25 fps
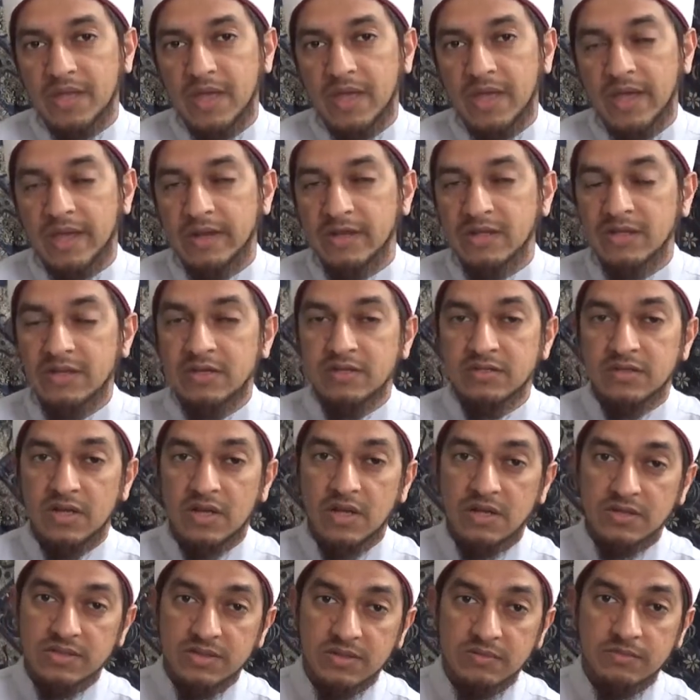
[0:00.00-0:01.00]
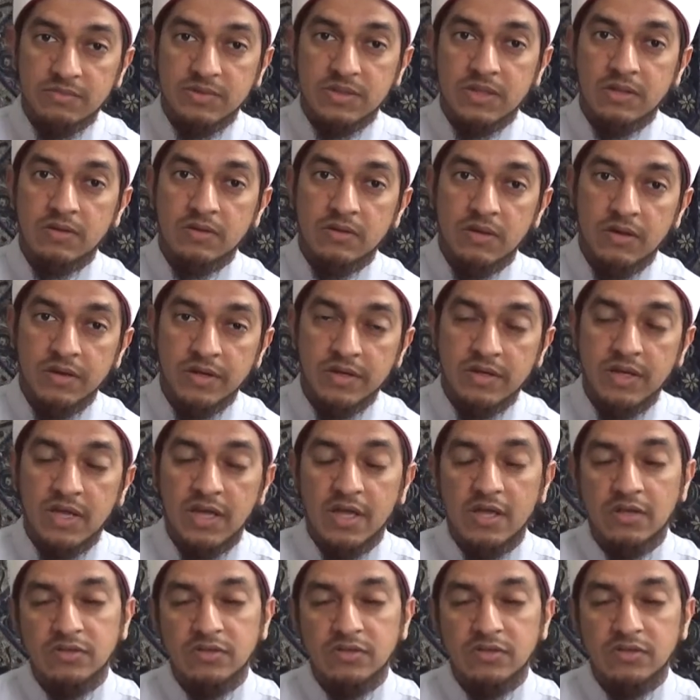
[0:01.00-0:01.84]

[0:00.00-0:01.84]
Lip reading: And here's the qasam, Tallahi.